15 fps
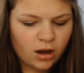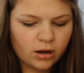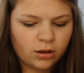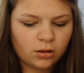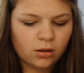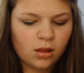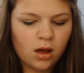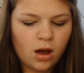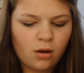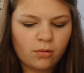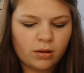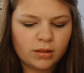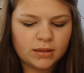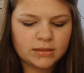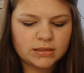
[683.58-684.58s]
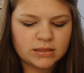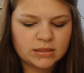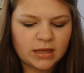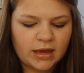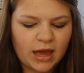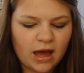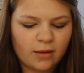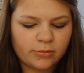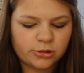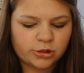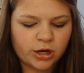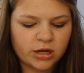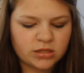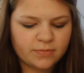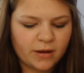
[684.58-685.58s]
Glow, and this is like
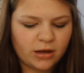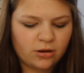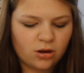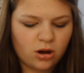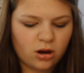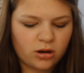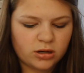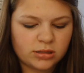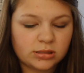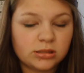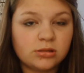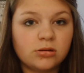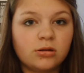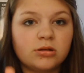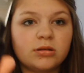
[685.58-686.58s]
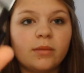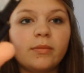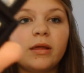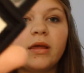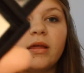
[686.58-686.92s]
Albatross by NARS or something,